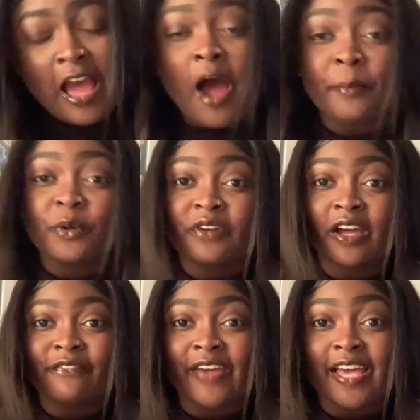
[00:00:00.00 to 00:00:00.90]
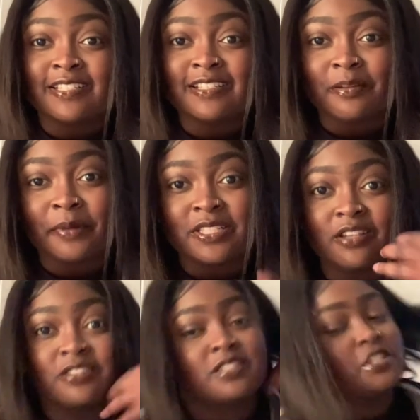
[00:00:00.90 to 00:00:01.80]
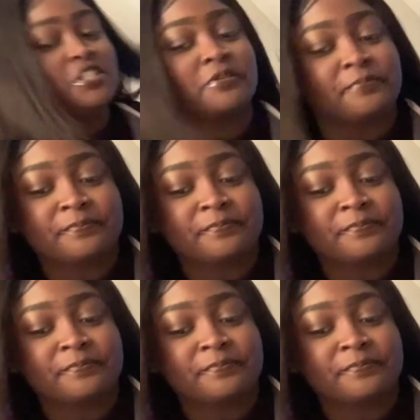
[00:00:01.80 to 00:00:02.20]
I'm moving kind of fast because I'm about to go to the gym.